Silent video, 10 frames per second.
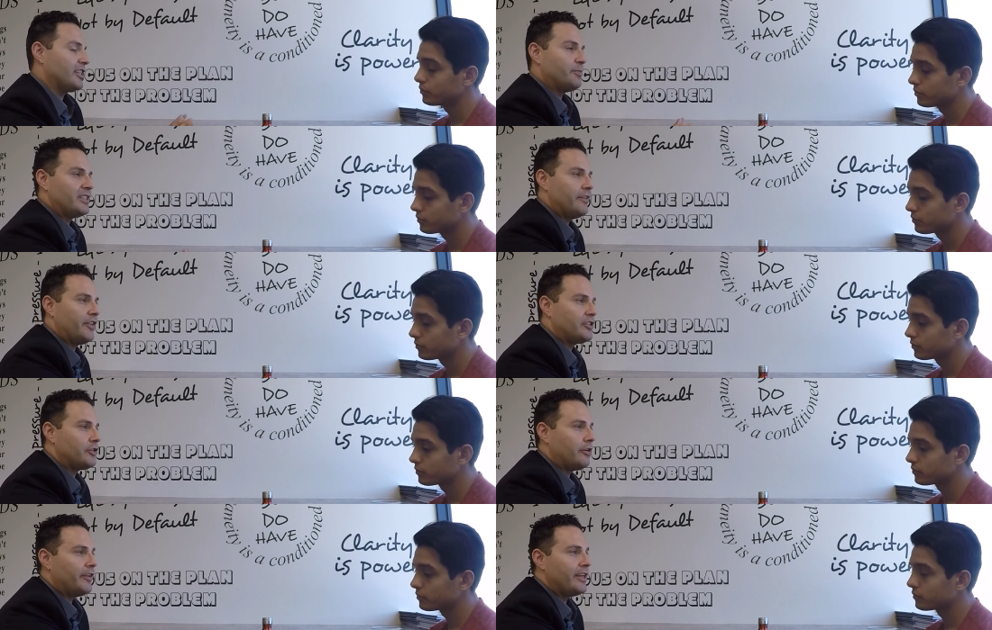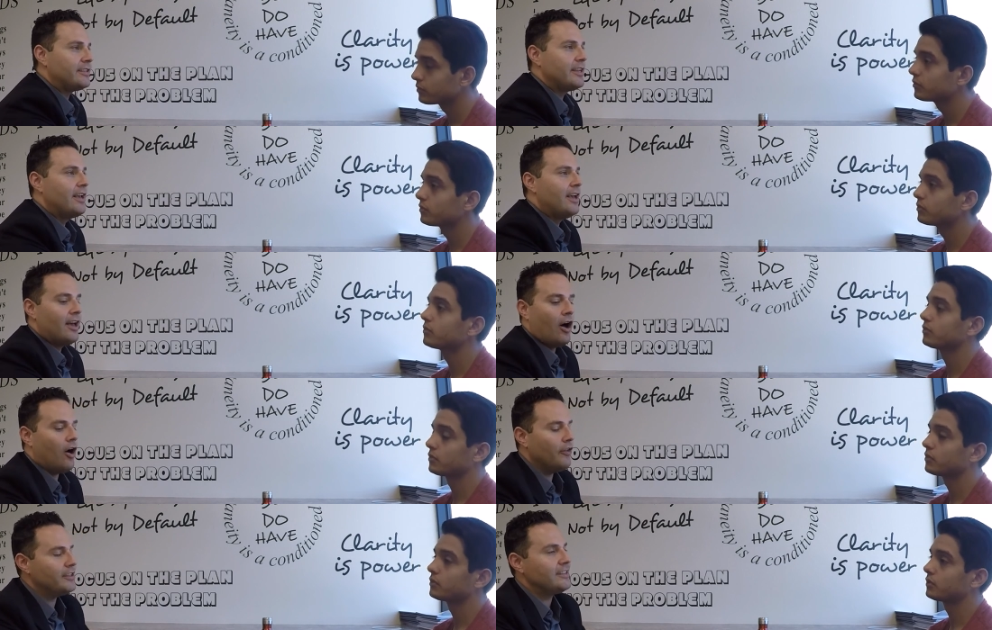Speaker 1: a specific service.
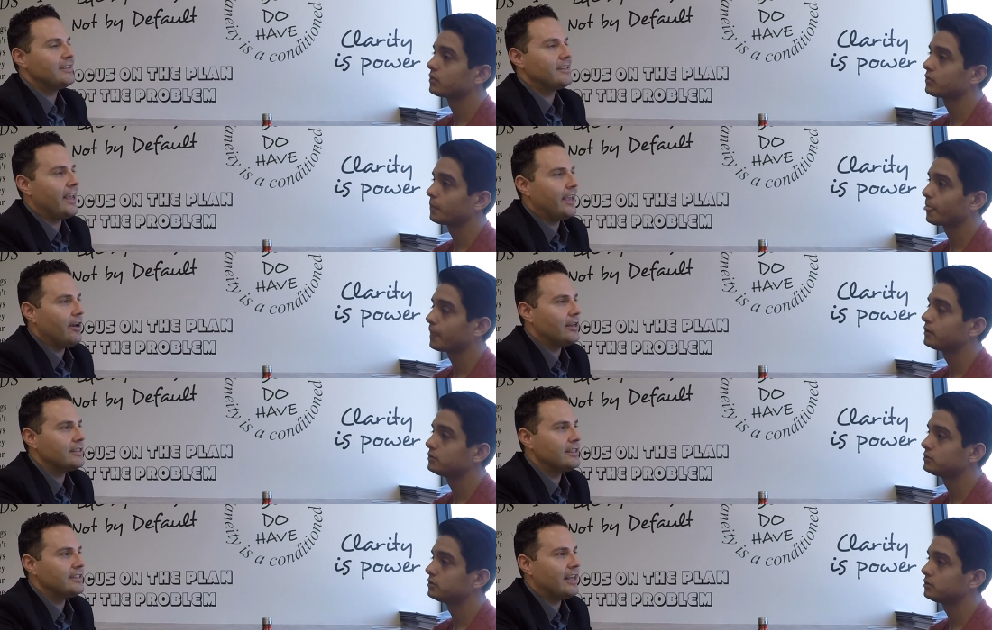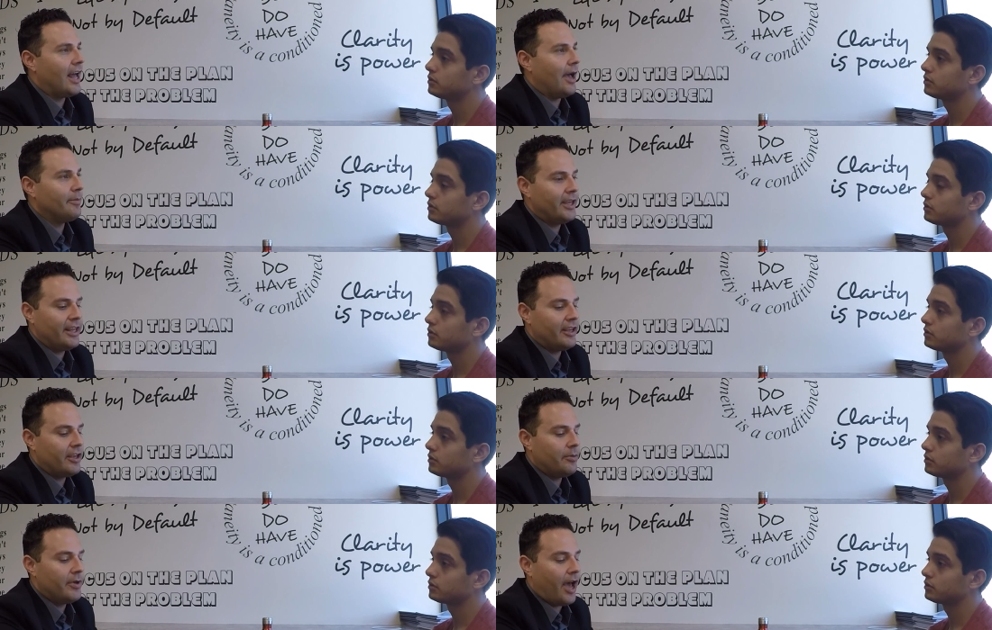All this is saying, Austin, is that I'm getting
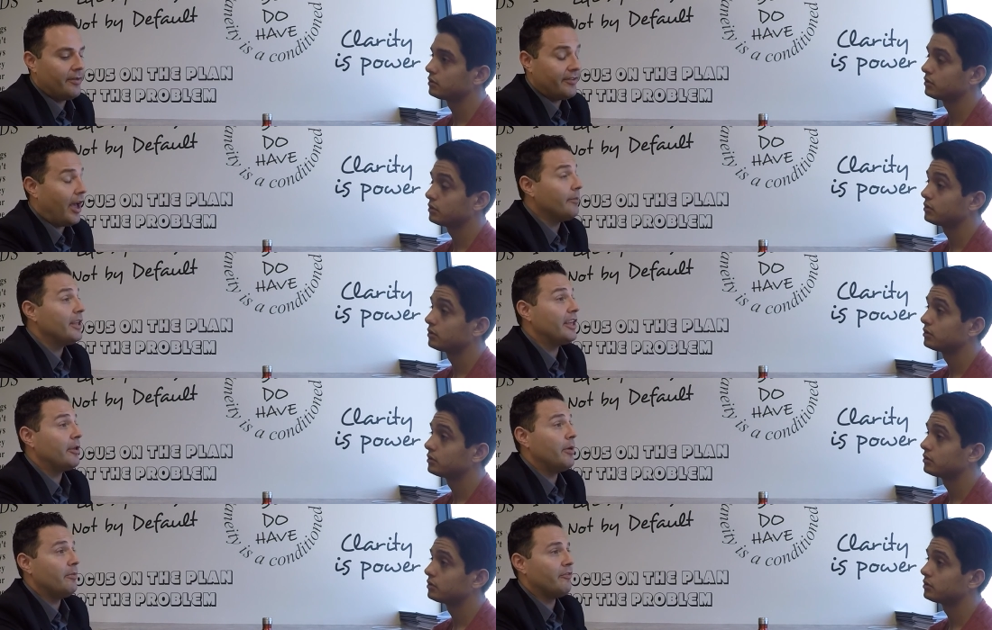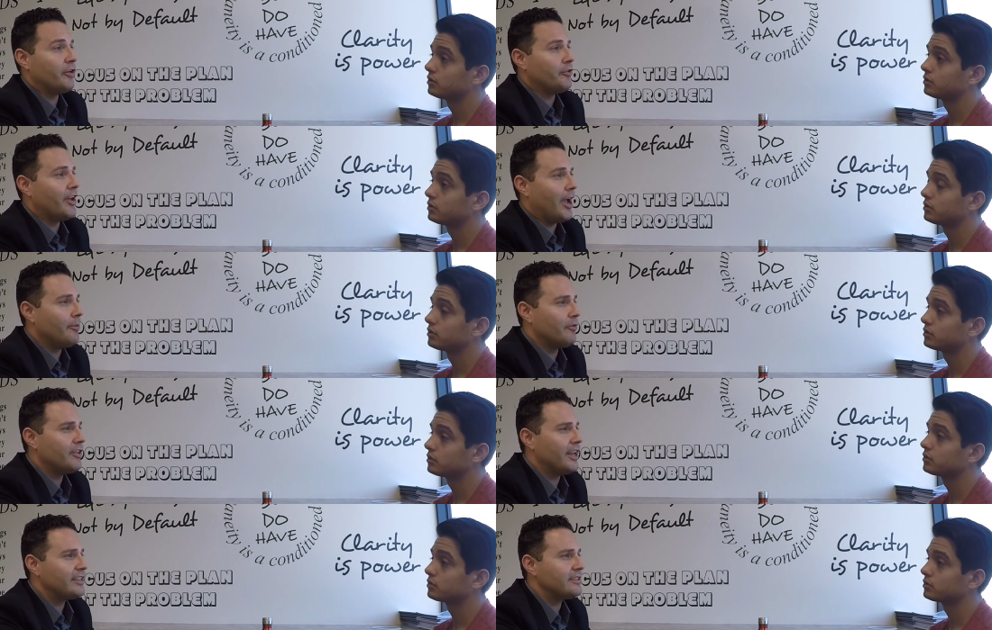commi- uh, I'm getting commitment for your time over
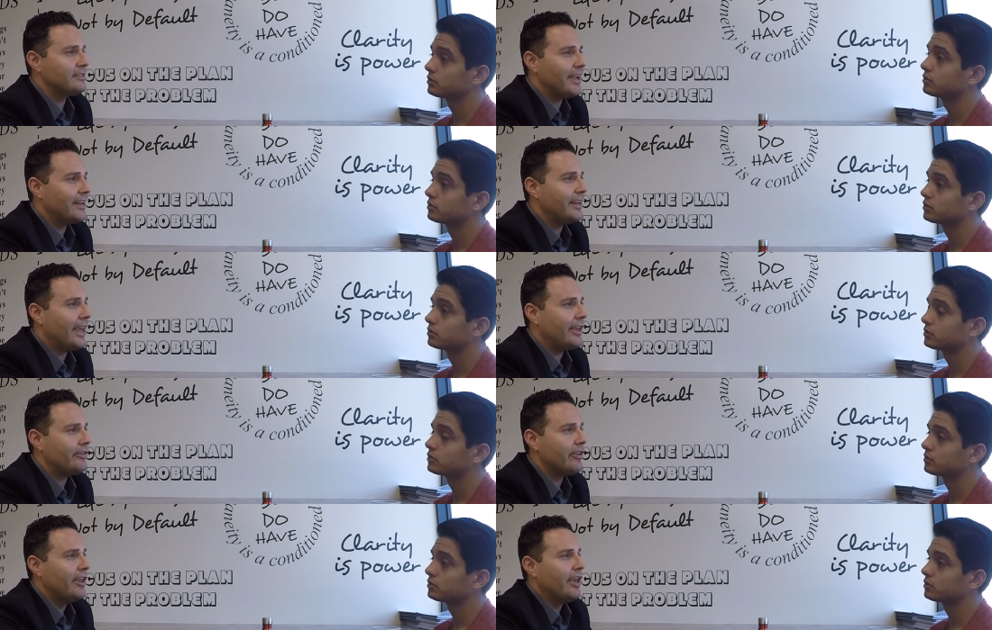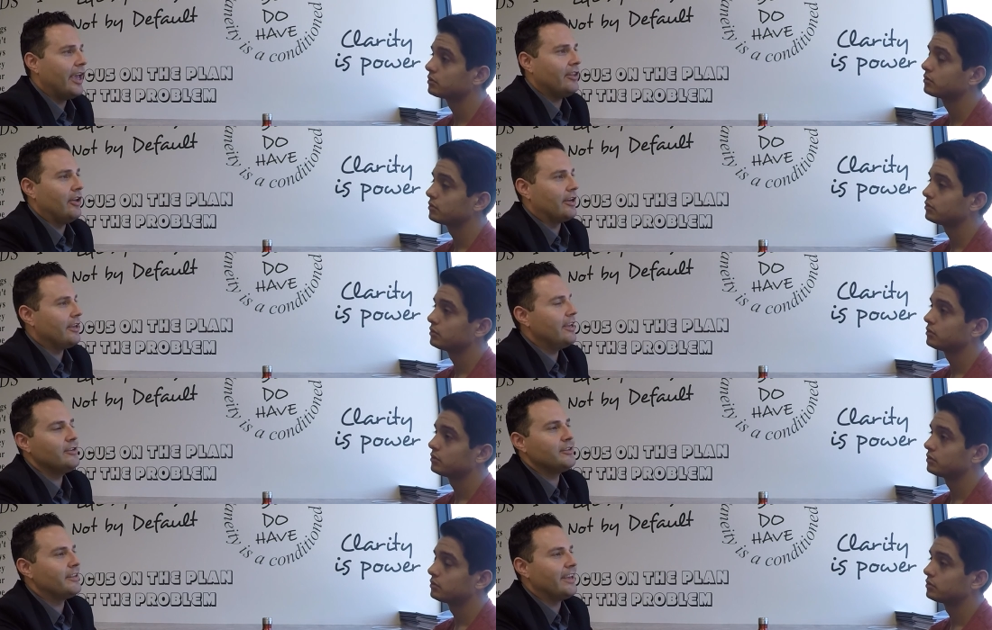the next 90 days. And look,
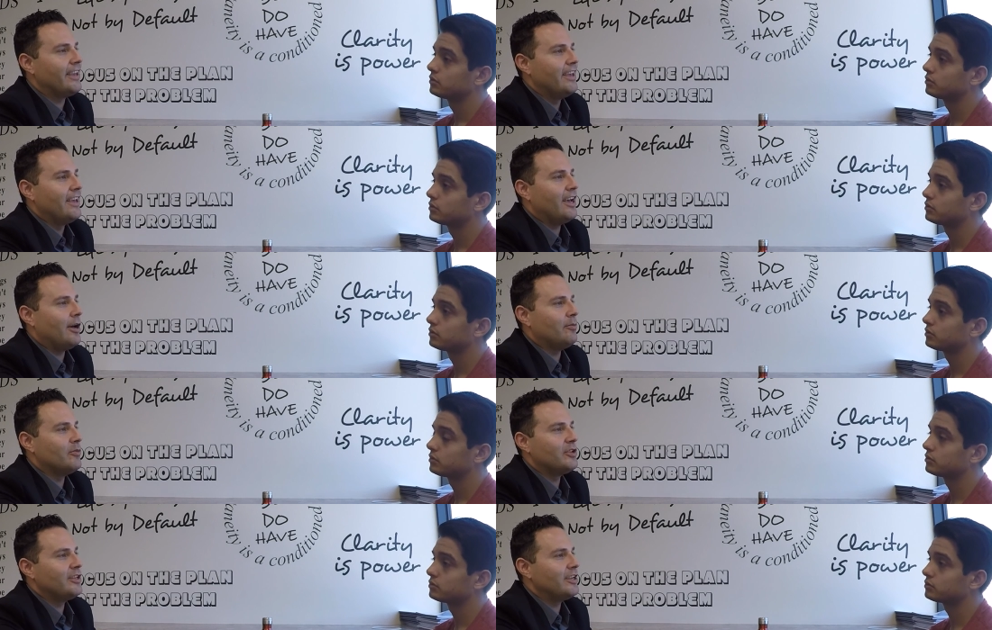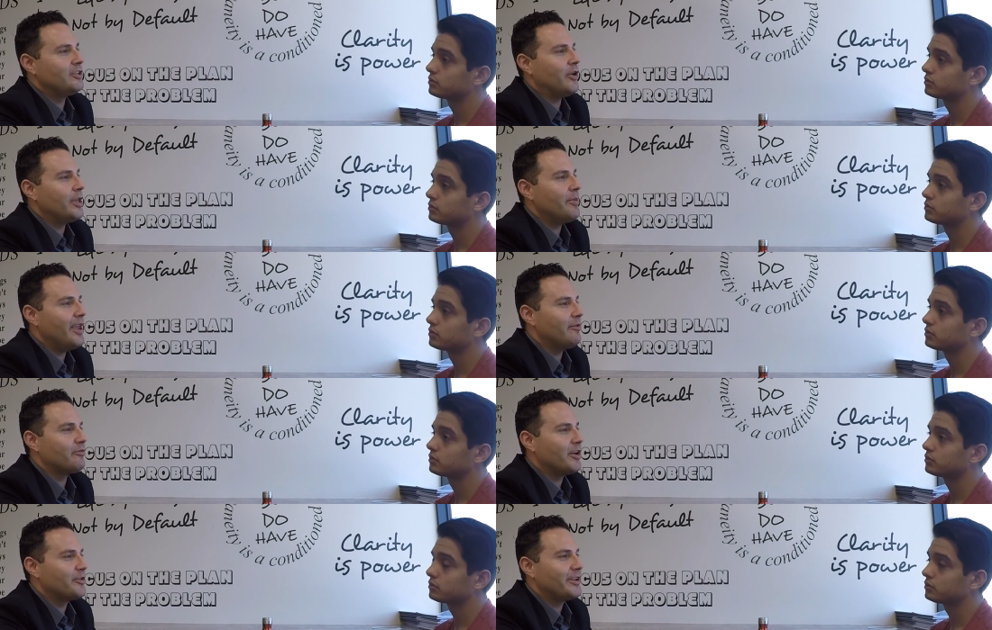here's the thing um, do I get paid up
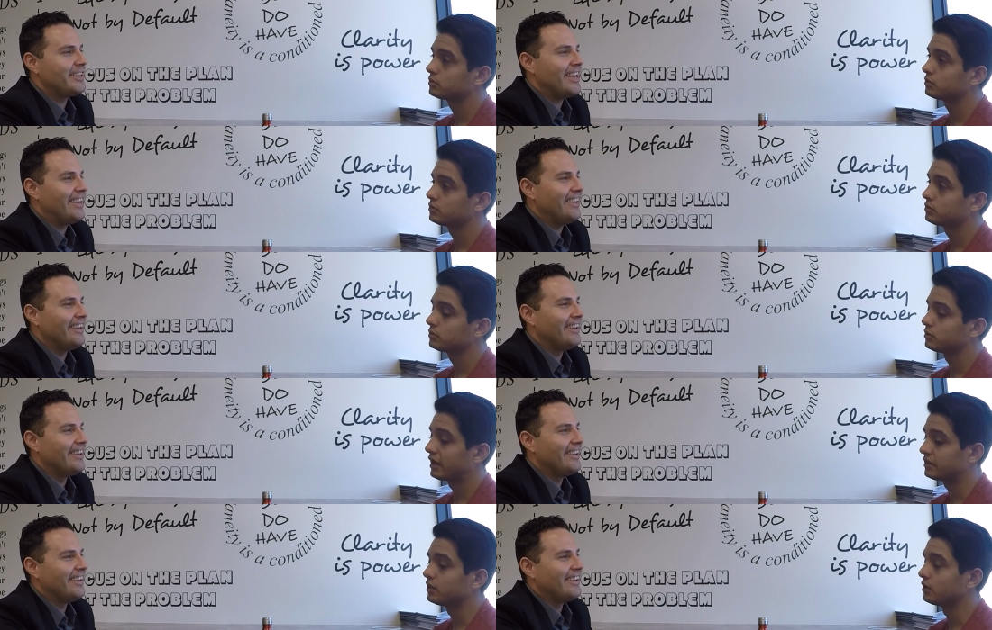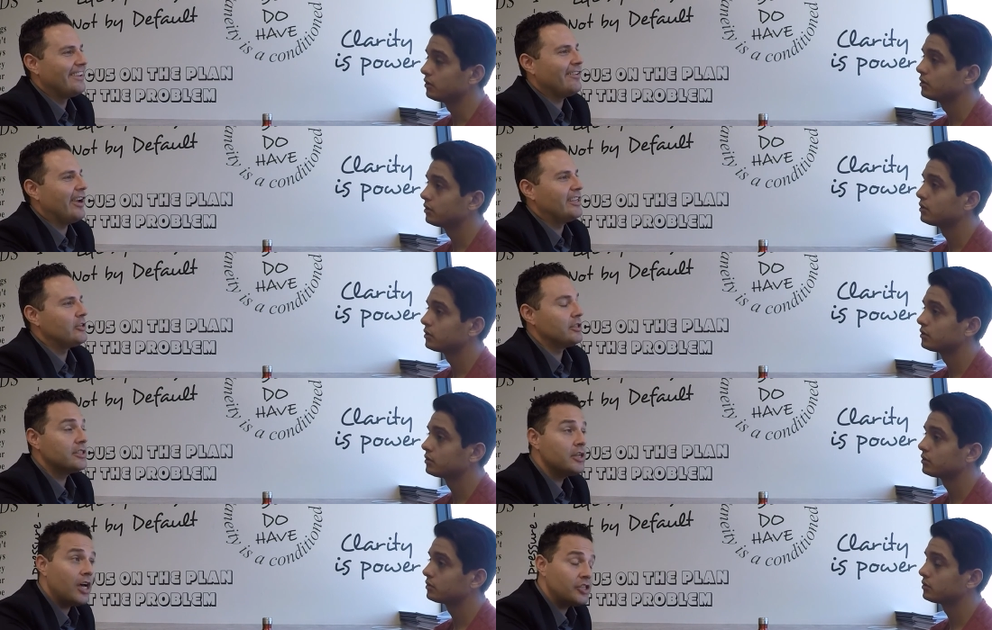front or at the end? At the end. Right. So it
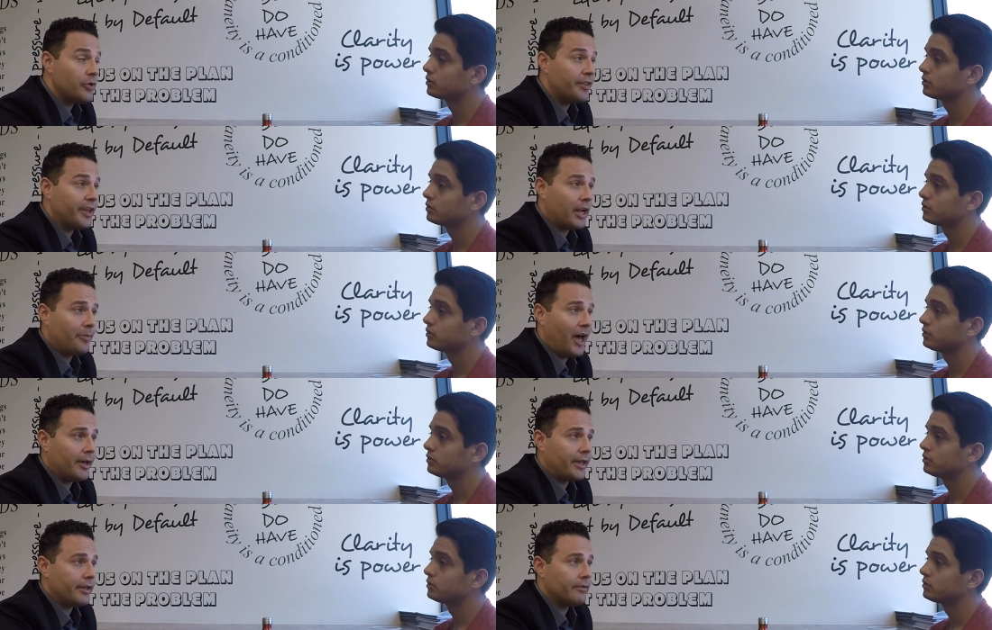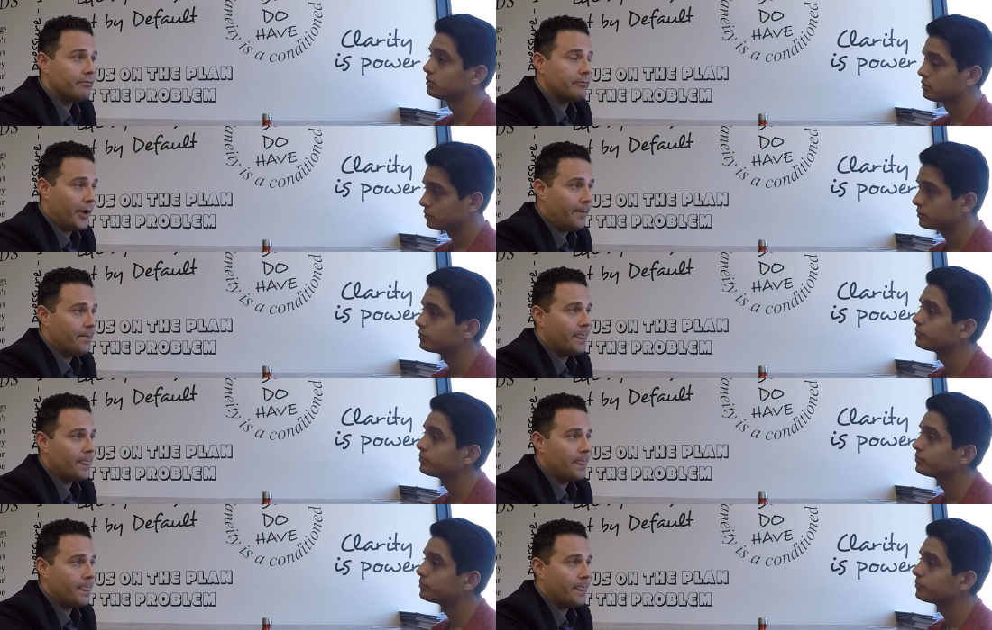doesn't cost you anything out of pocket, right?